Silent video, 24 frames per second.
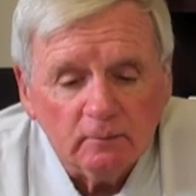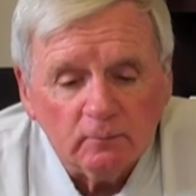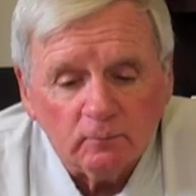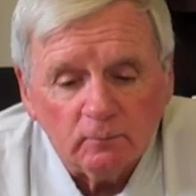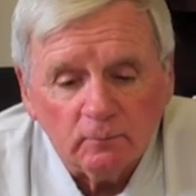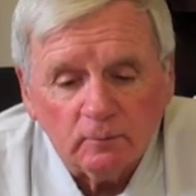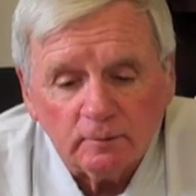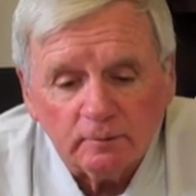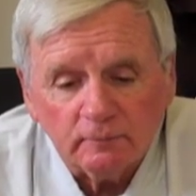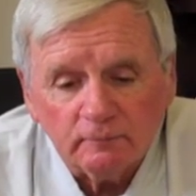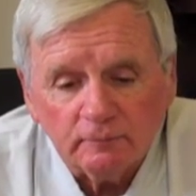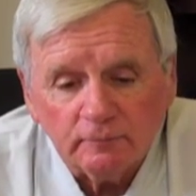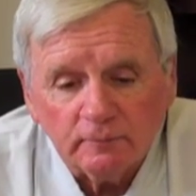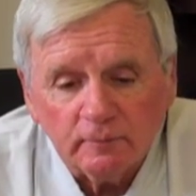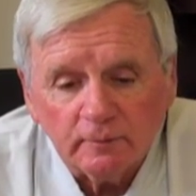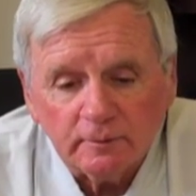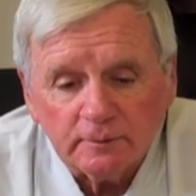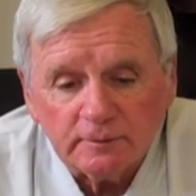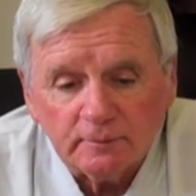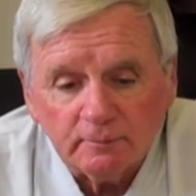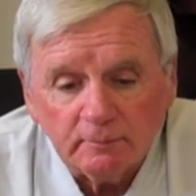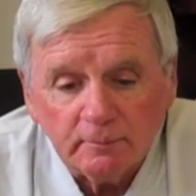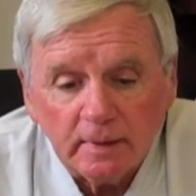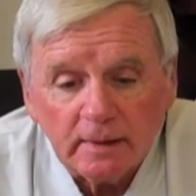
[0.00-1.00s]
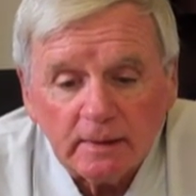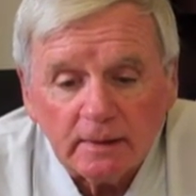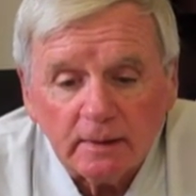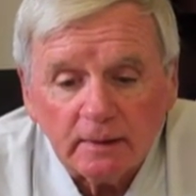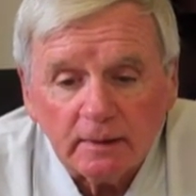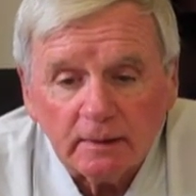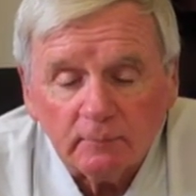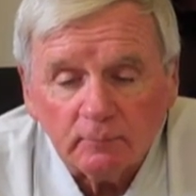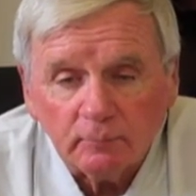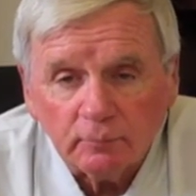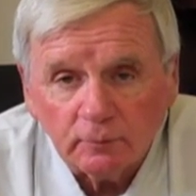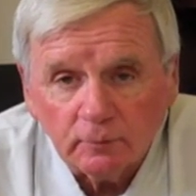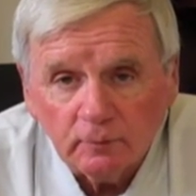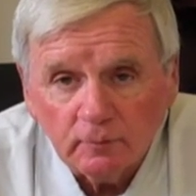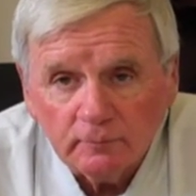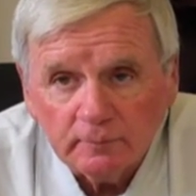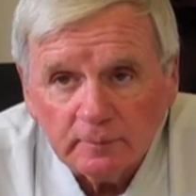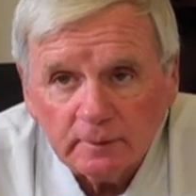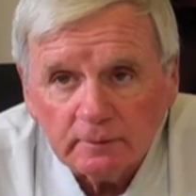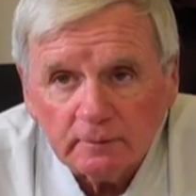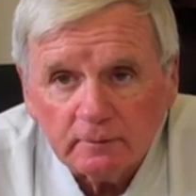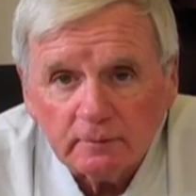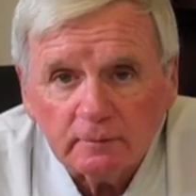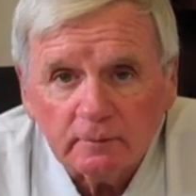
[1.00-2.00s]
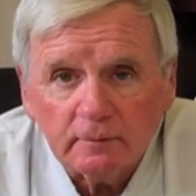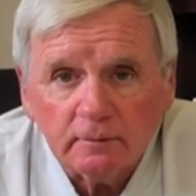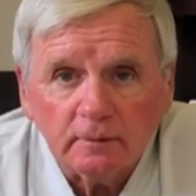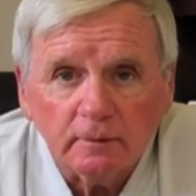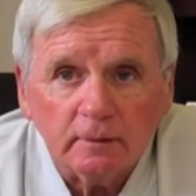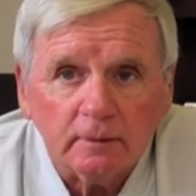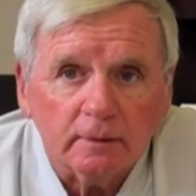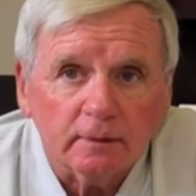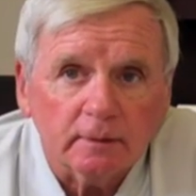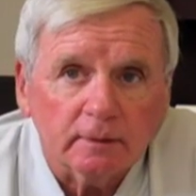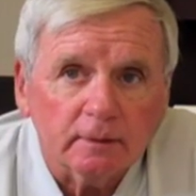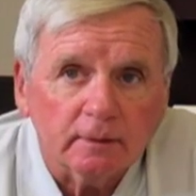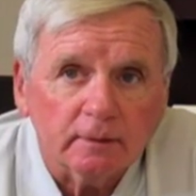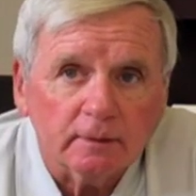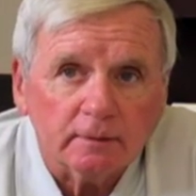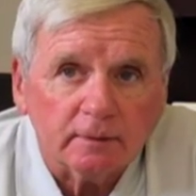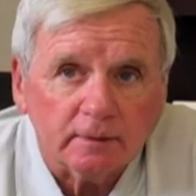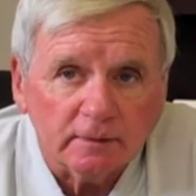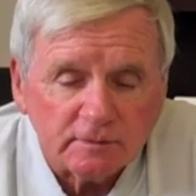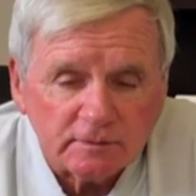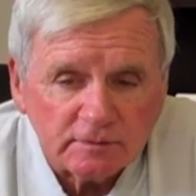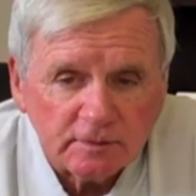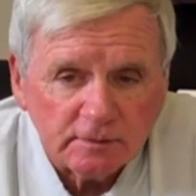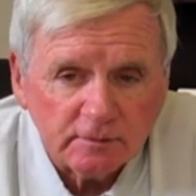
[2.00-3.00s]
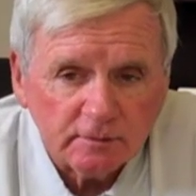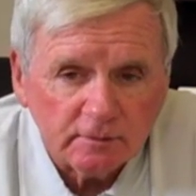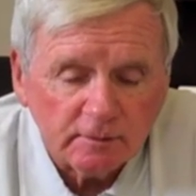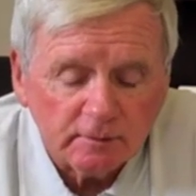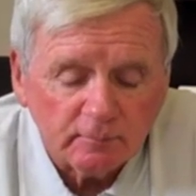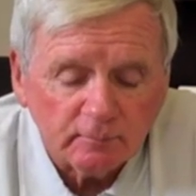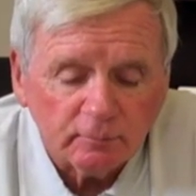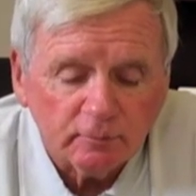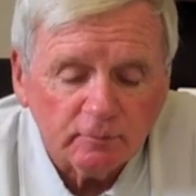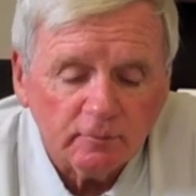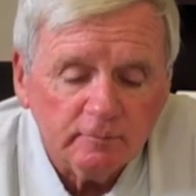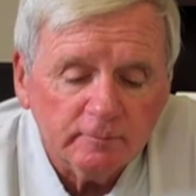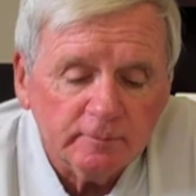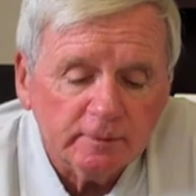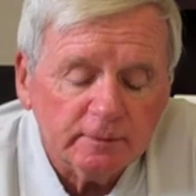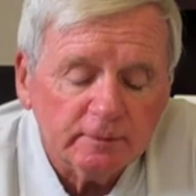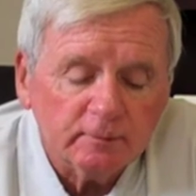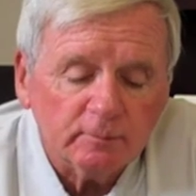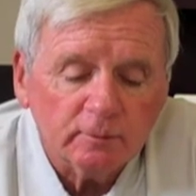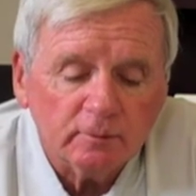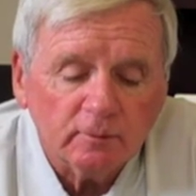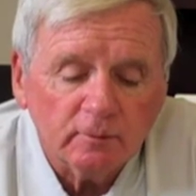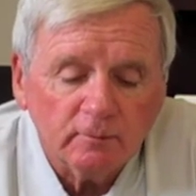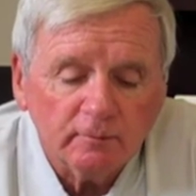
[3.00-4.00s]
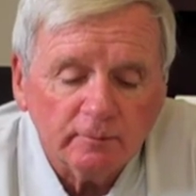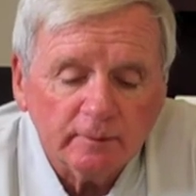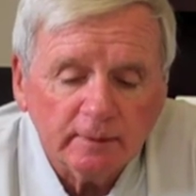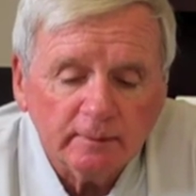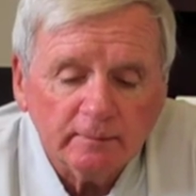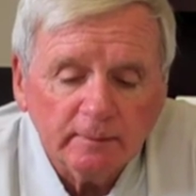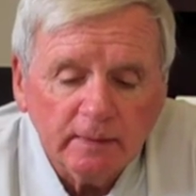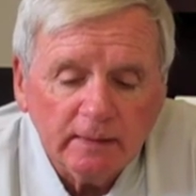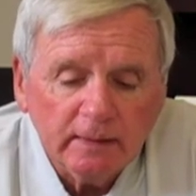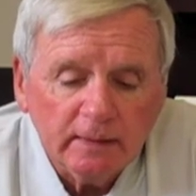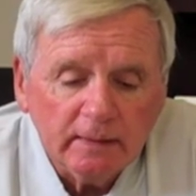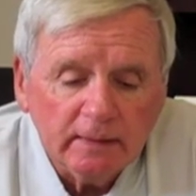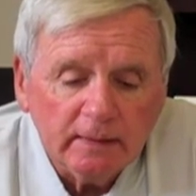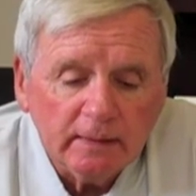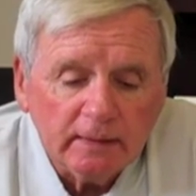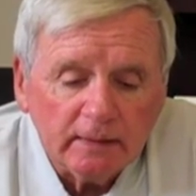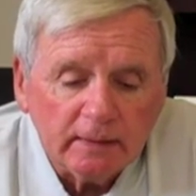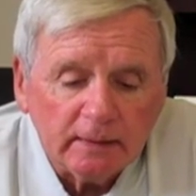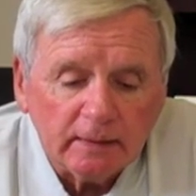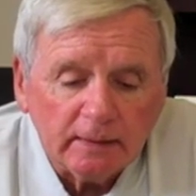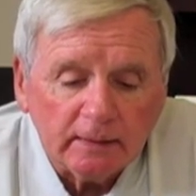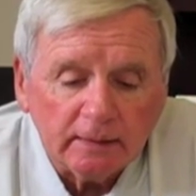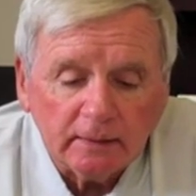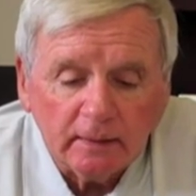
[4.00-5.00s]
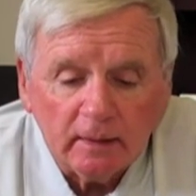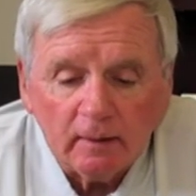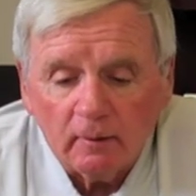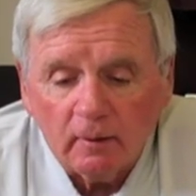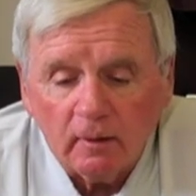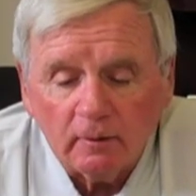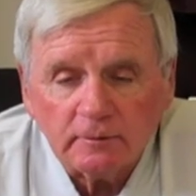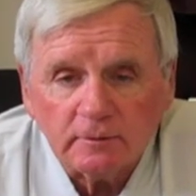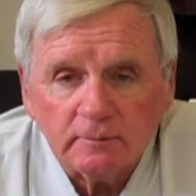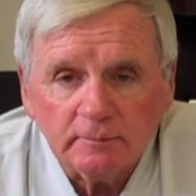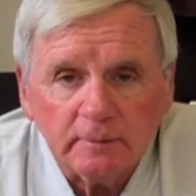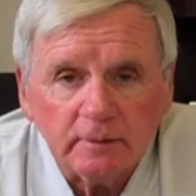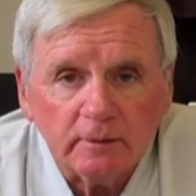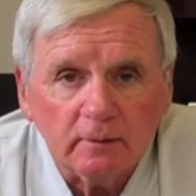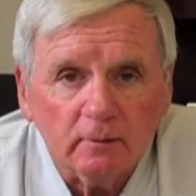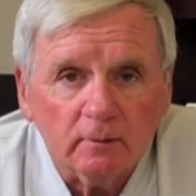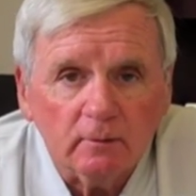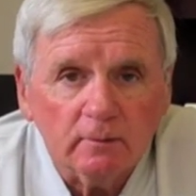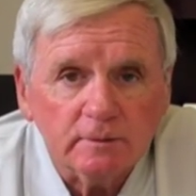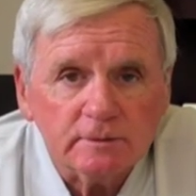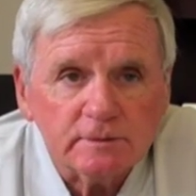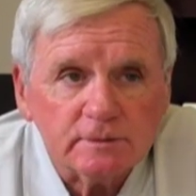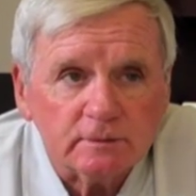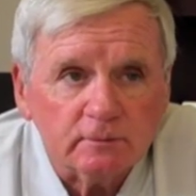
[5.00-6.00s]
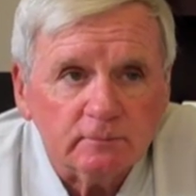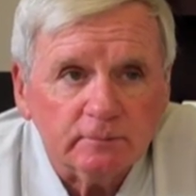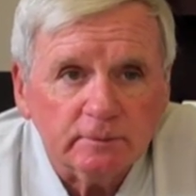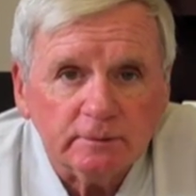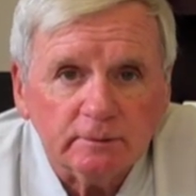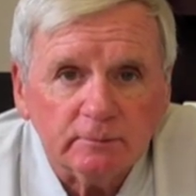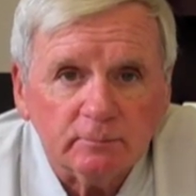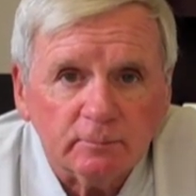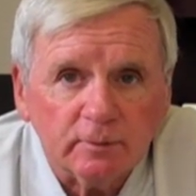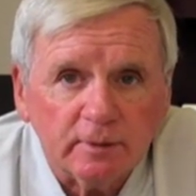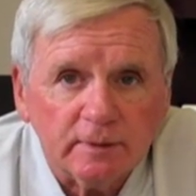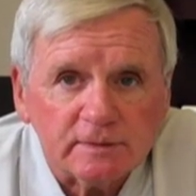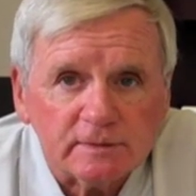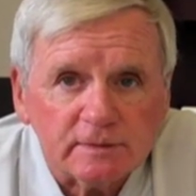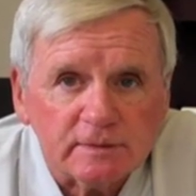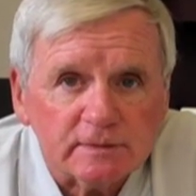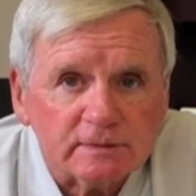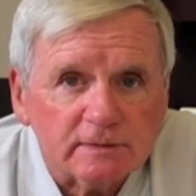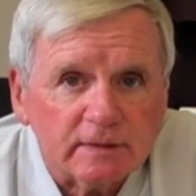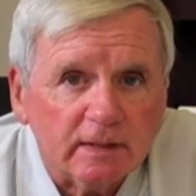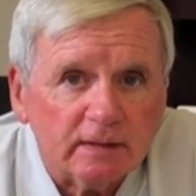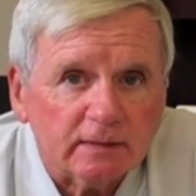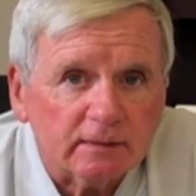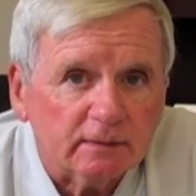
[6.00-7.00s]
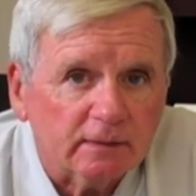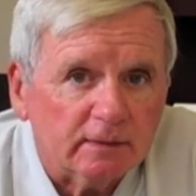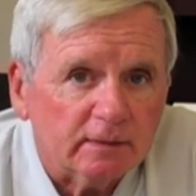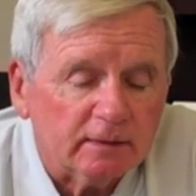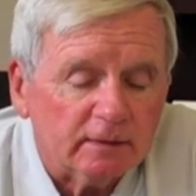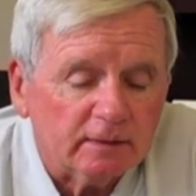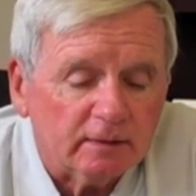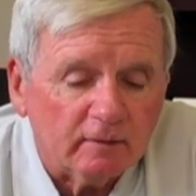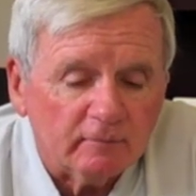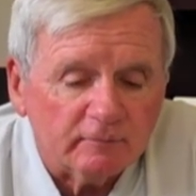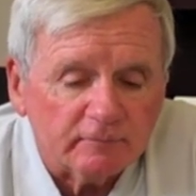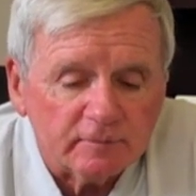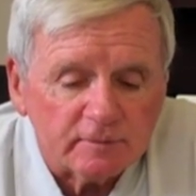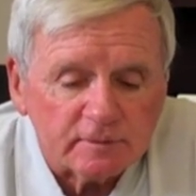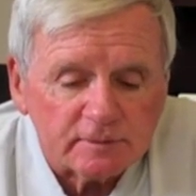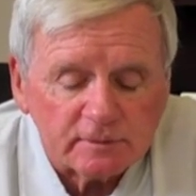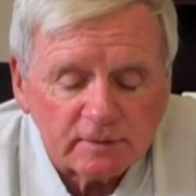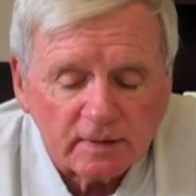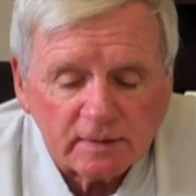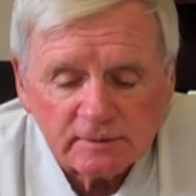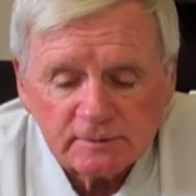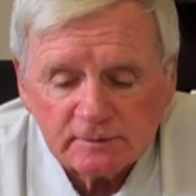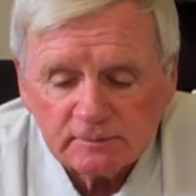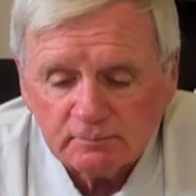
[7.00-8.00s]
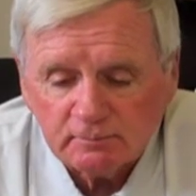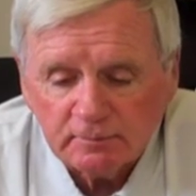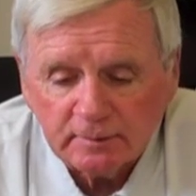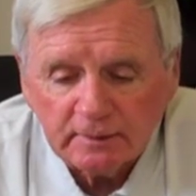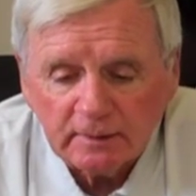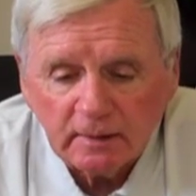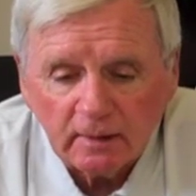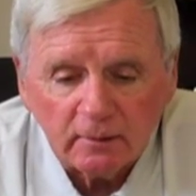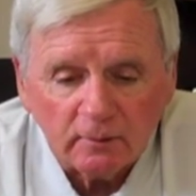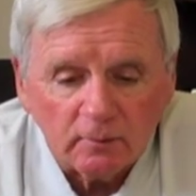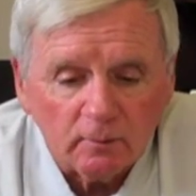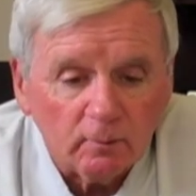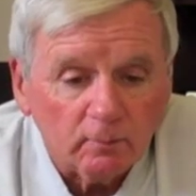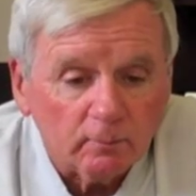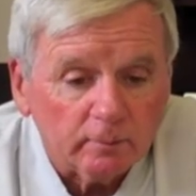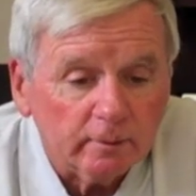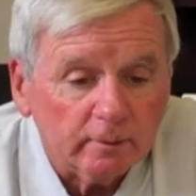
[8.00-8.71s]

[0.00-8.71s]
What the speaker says: We're looking forward to making improvement, continue the improvement in the program. And our ultimate goal is to win the President's Athletic Conference. That's been our goal